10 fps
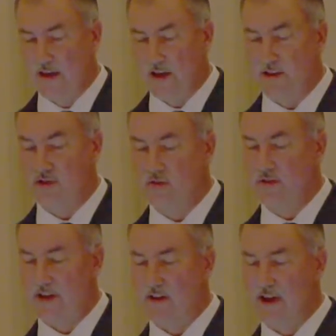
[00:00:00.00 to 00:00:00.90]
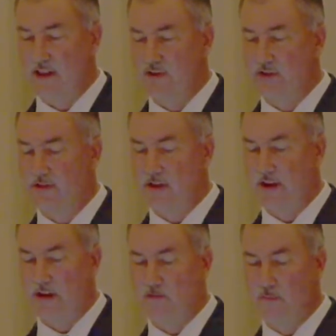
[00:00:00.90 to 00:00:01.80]
and these new technologies, the
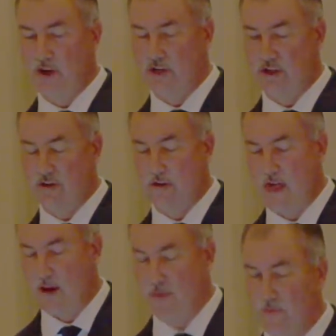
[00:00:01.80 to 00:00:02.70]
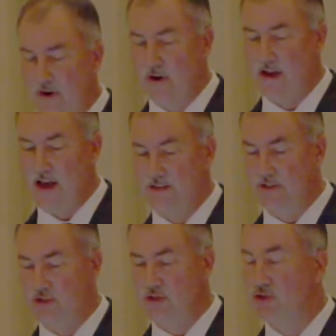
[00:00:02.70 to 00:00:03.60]
negative pressure, hyperbaric
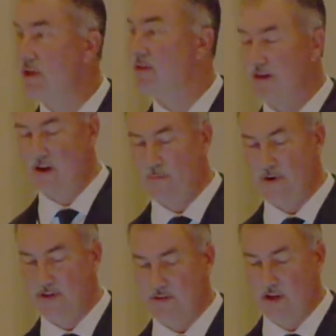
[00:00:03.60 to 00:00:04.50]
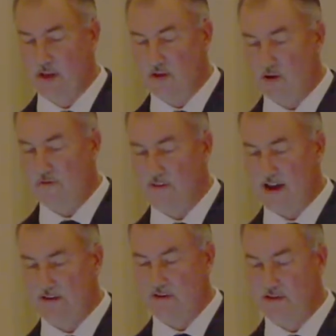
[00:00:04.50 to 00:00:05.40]
oxygen, gene therapies, growth
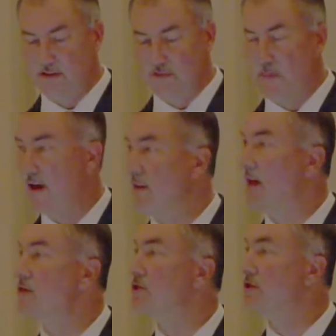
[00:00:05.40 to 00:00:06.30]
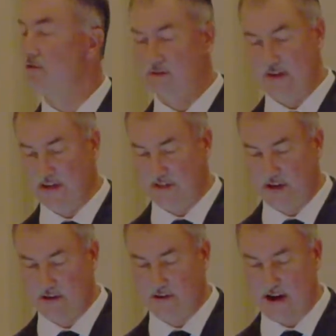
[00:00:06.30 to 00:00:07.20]
factors, and these biological
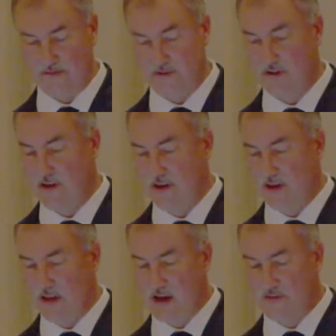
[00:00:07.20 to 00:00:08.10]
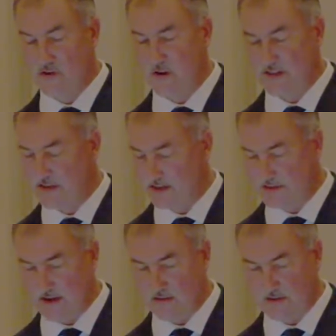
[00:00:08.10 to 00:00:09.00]
skin grafts. And all the
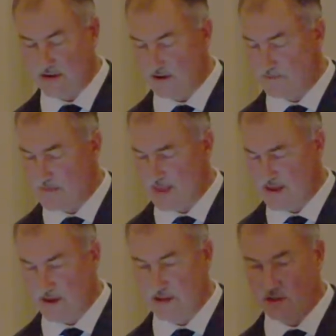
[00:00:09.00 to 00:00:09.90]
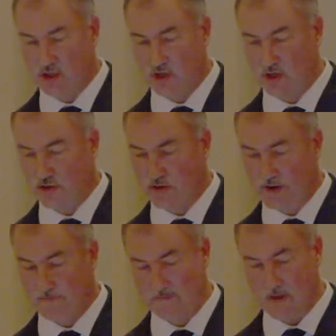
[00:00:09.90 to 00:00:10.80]
dressings out there, and then
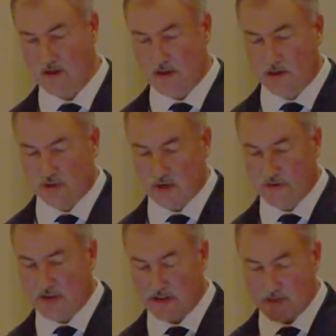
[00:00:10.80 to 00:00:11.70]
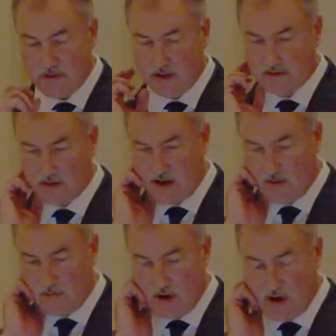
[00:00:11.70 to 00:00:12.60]
surgery. So we talked about
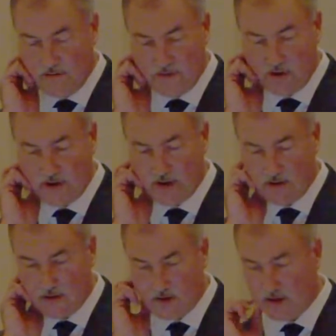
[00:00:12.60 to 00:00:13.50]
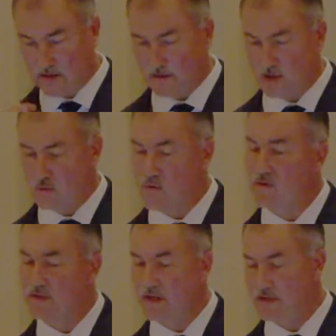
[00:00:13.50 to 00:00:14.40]
offloading. These
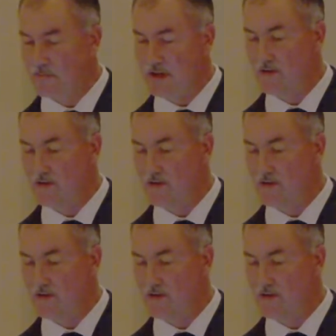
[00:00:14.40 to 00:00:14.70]
wounds need to be